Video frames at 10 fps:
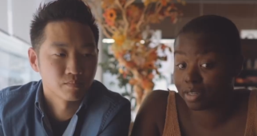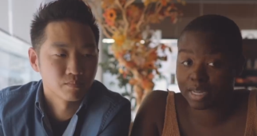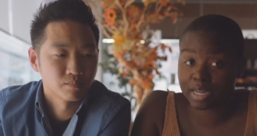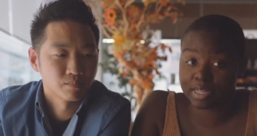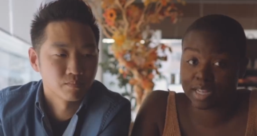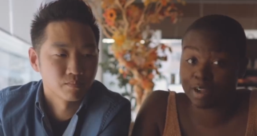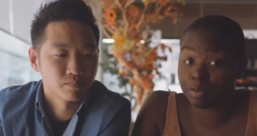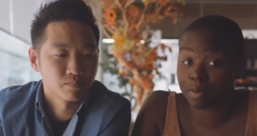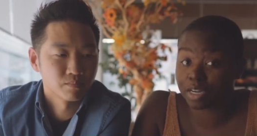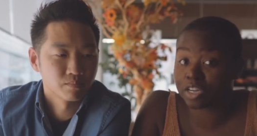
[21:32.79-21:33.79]
Speaker 1: because
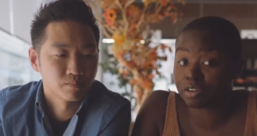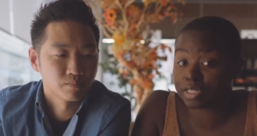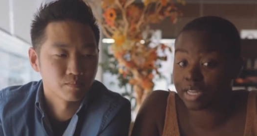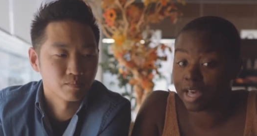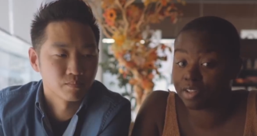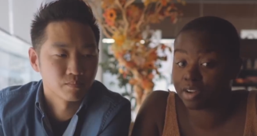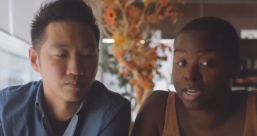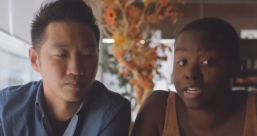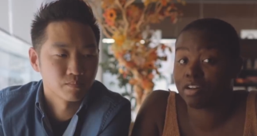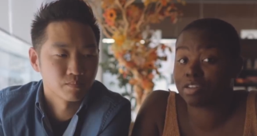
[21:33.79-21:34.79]
everyone can go together
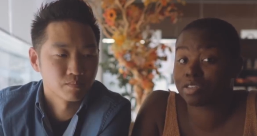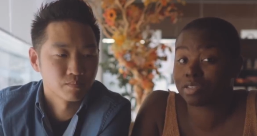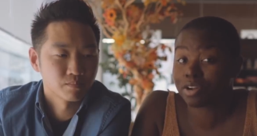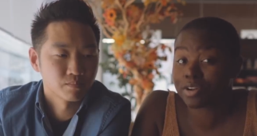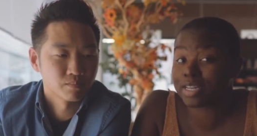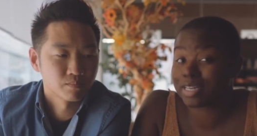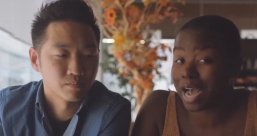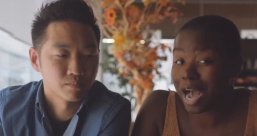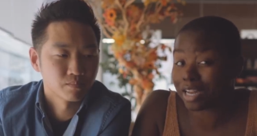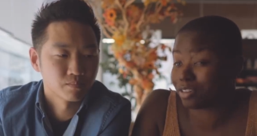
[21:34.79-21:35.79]
and it costs $30.
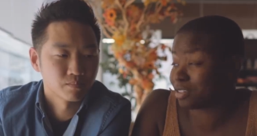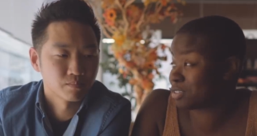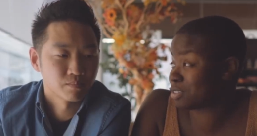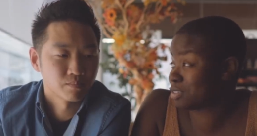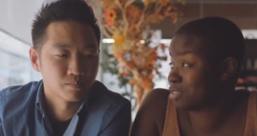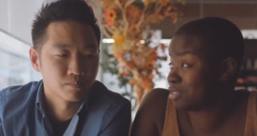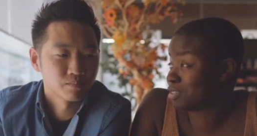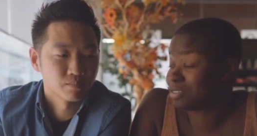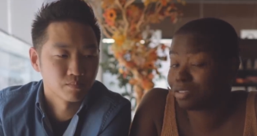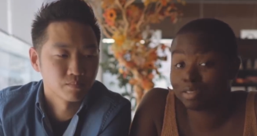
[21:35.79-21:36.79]

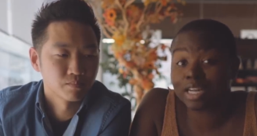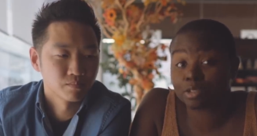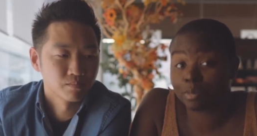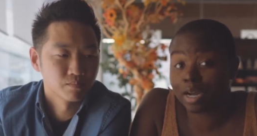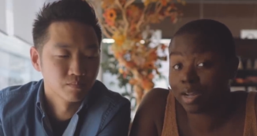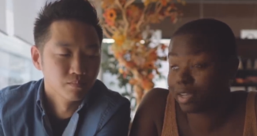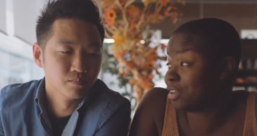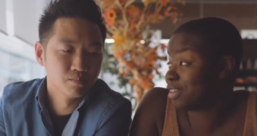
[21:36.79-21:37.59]
That's why.